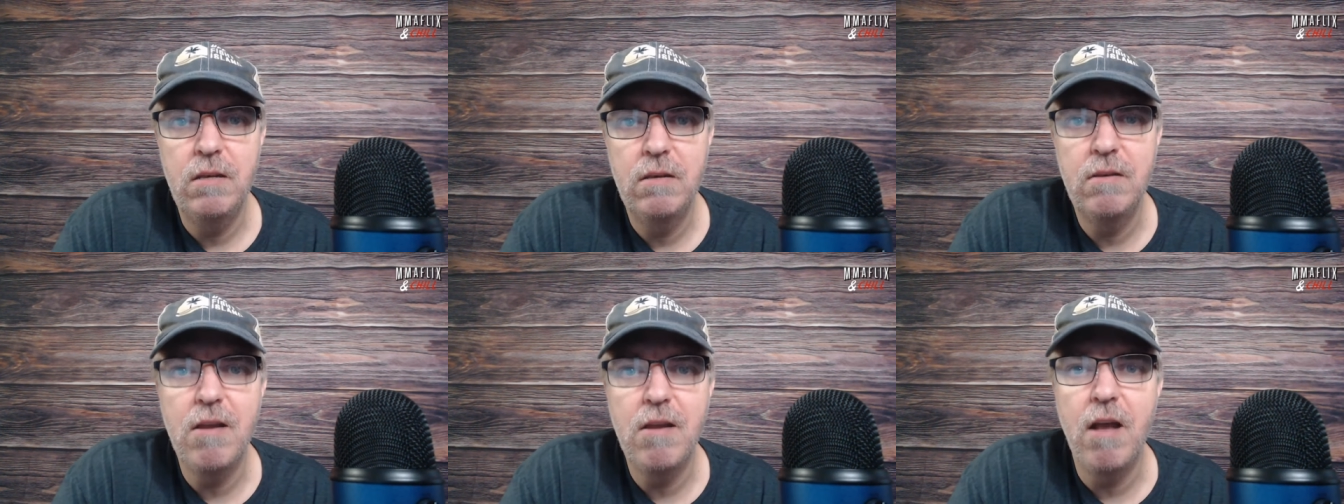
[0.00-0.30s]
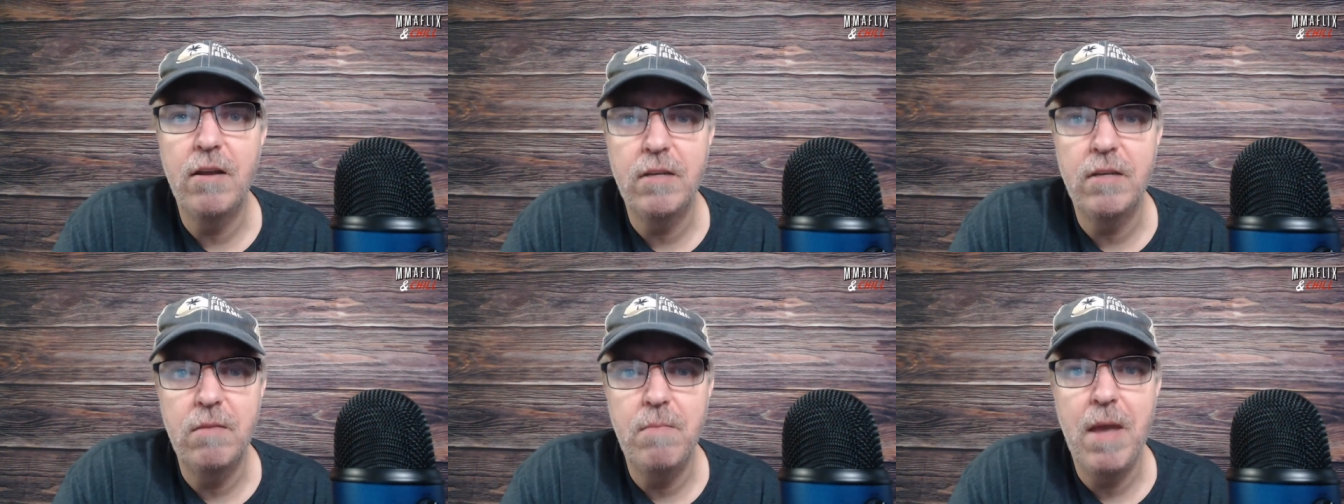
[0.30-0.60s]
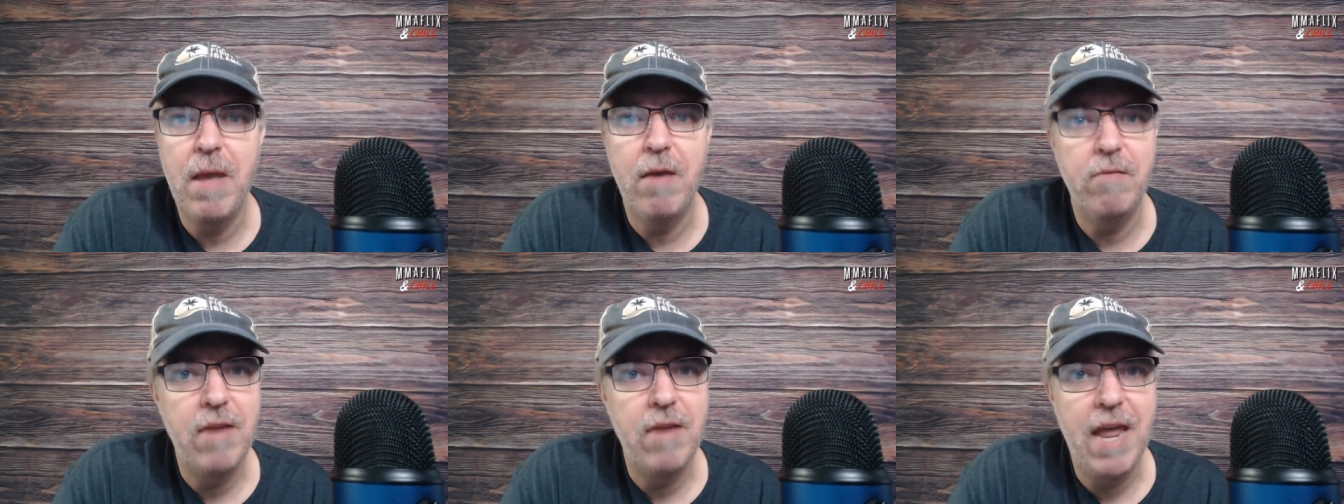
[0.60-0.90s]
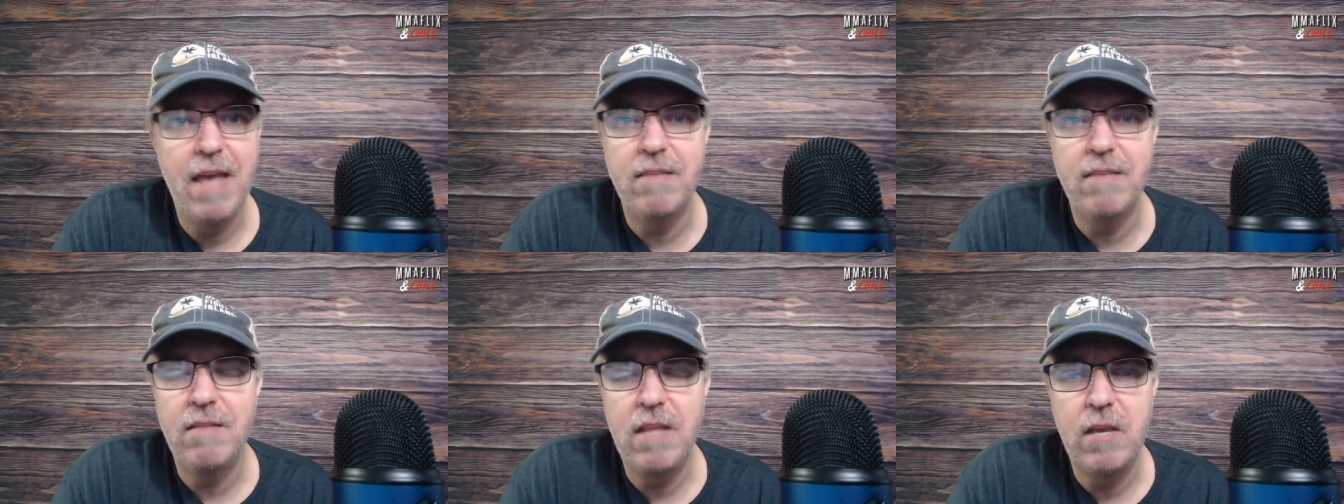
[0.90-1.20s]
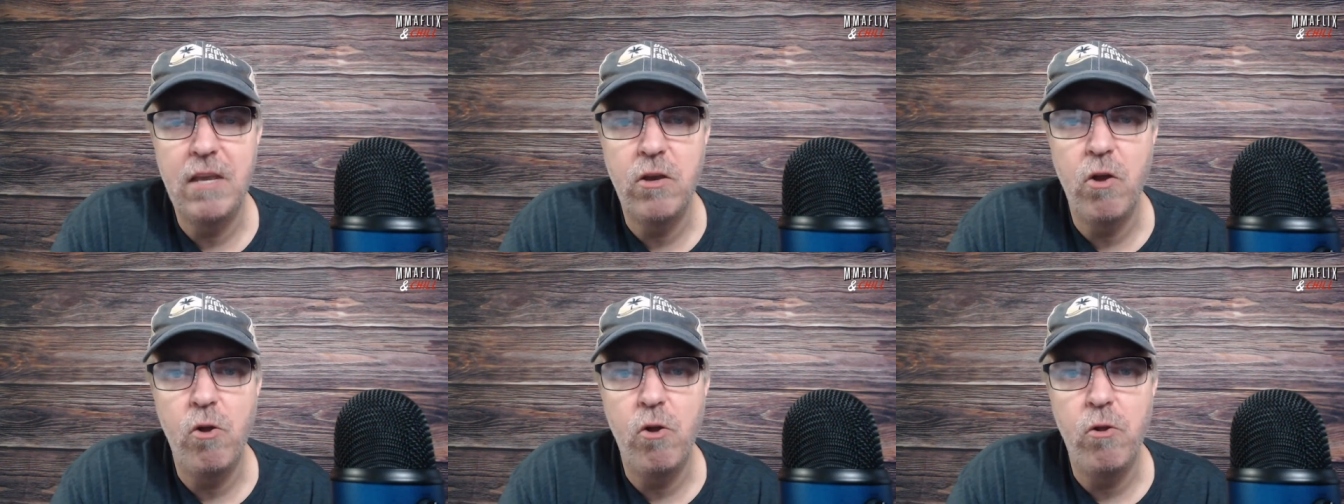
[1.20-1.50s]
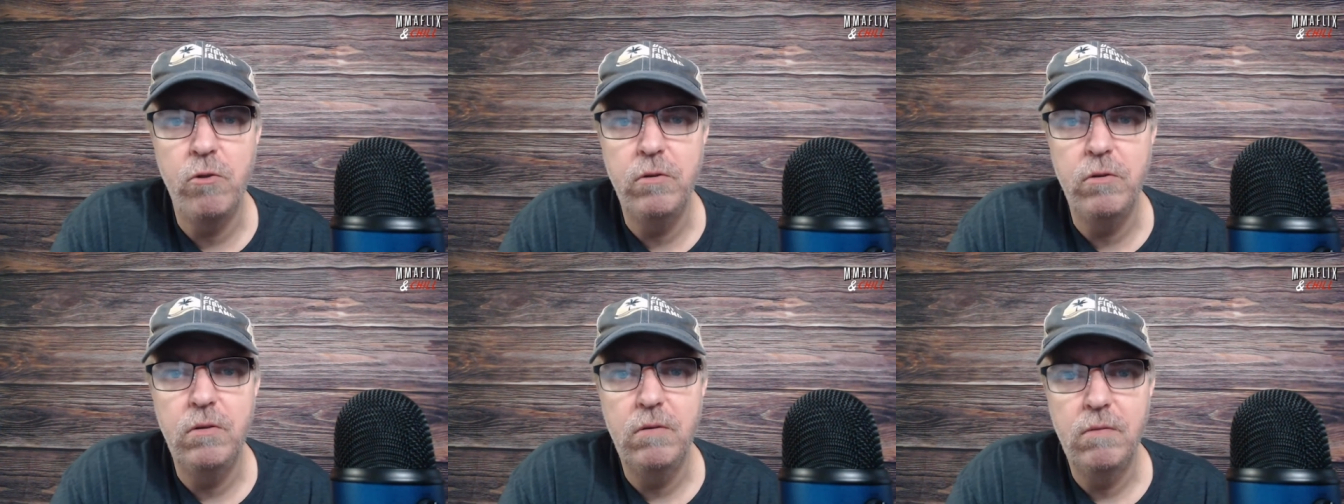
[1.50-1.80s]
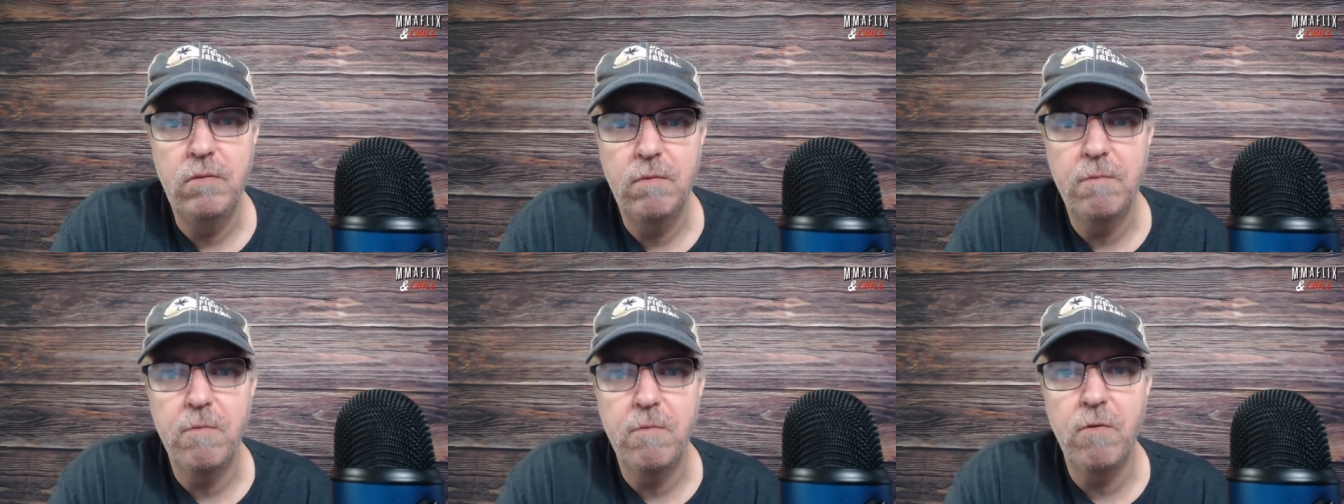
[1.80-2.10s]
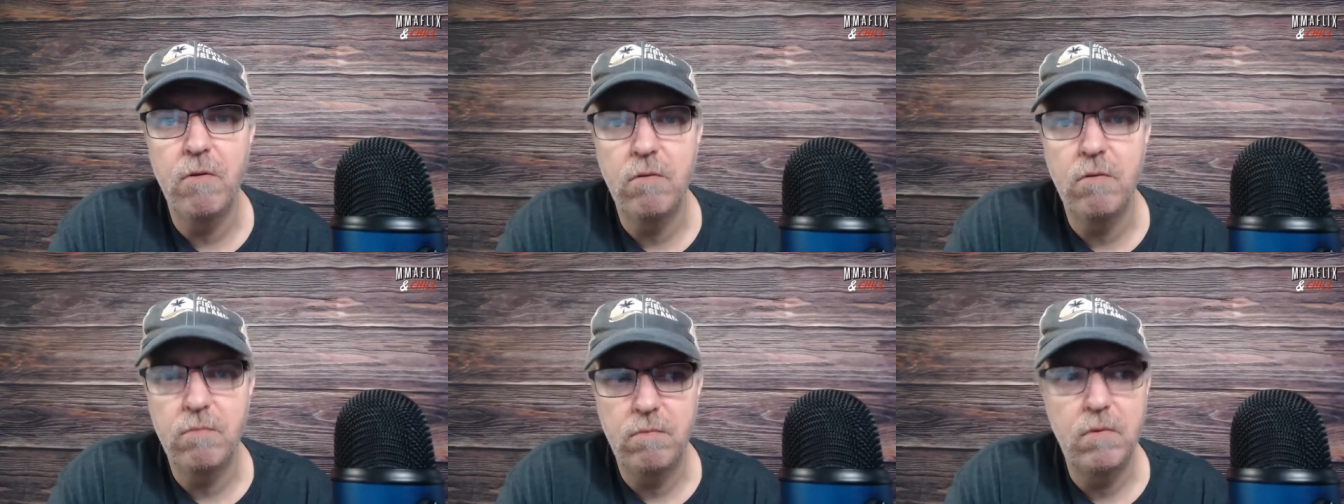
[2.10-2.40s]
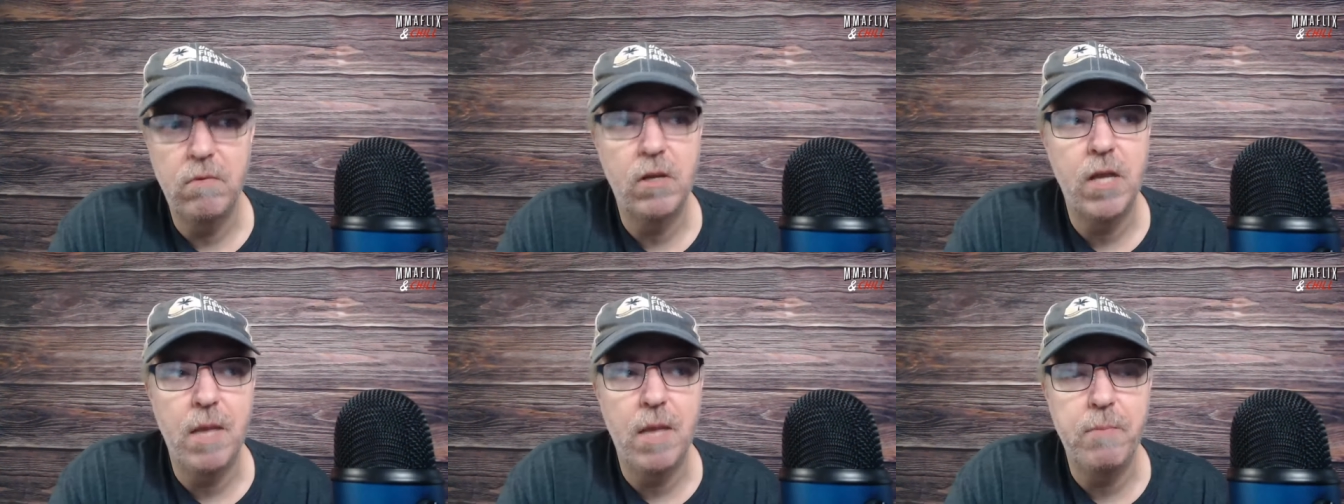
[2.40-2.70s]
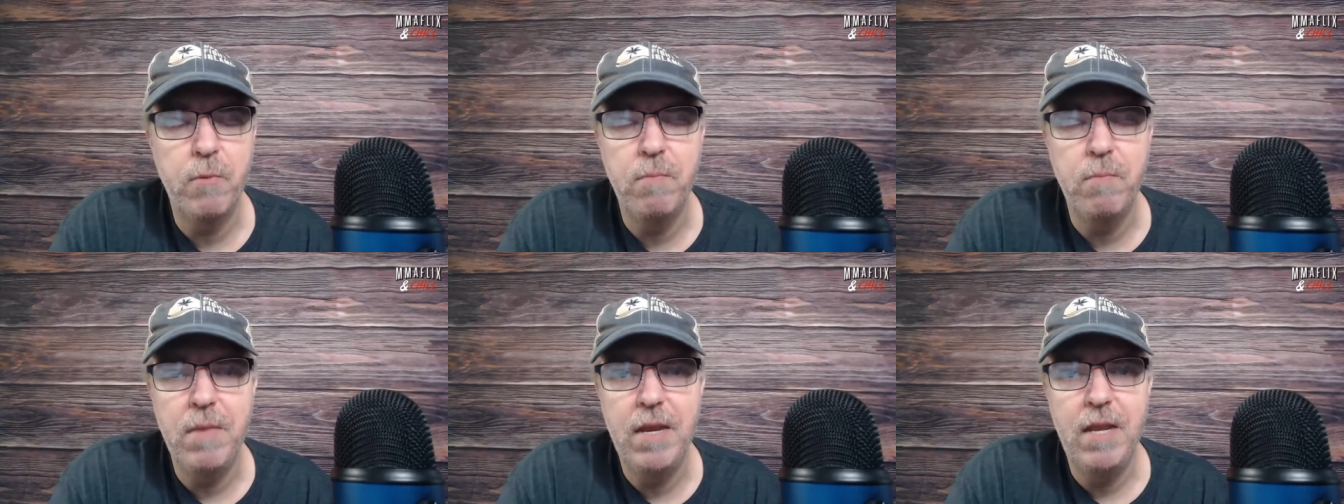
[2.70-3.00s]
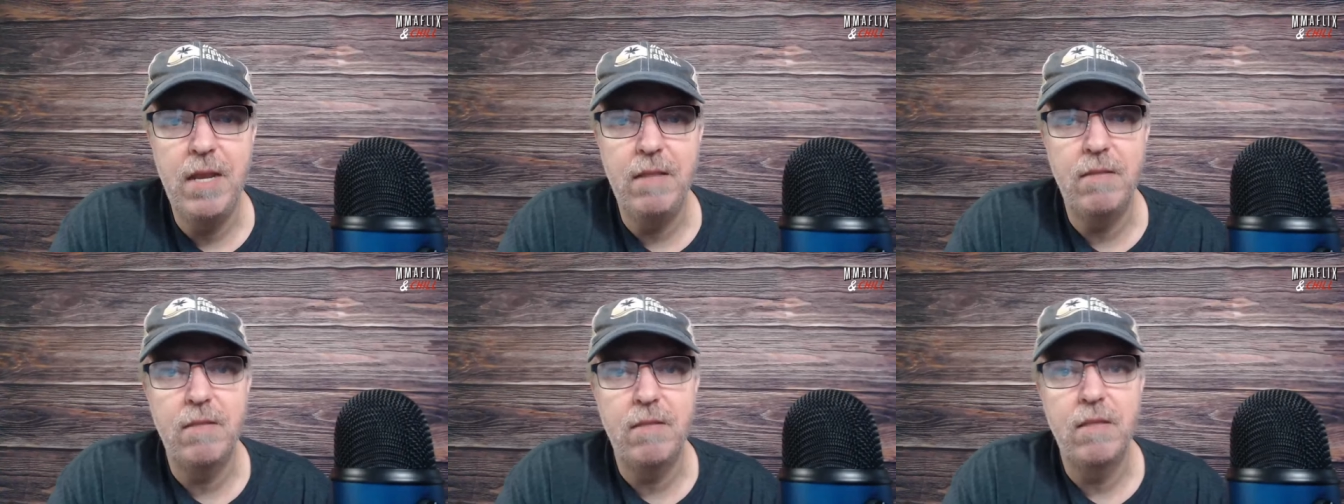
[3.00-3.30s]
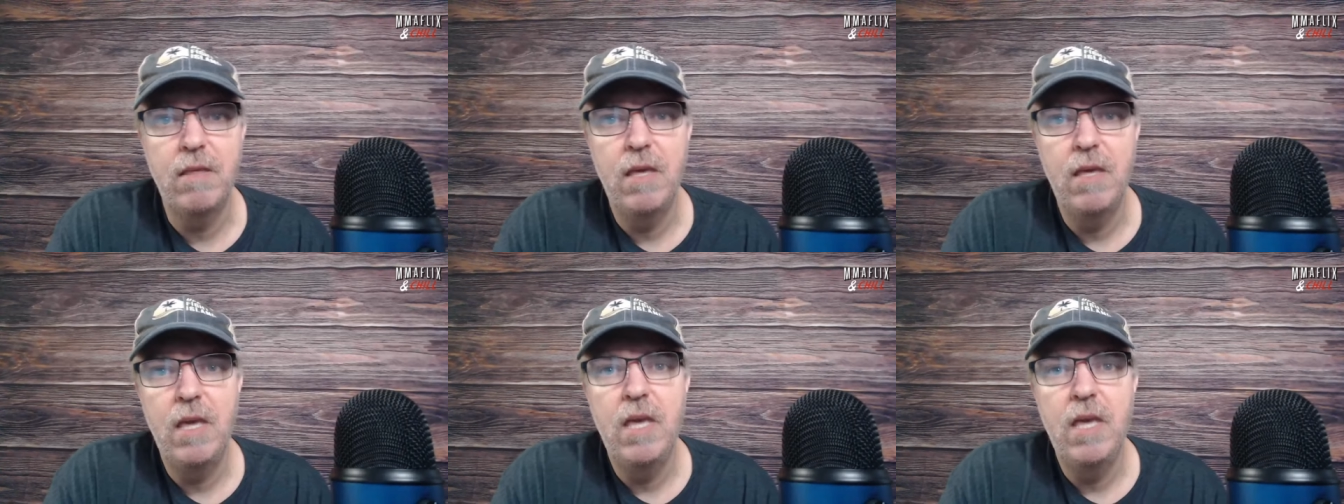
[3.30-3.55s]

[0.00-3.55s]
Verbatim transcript: knocked him out nasty cold for a couple minutes?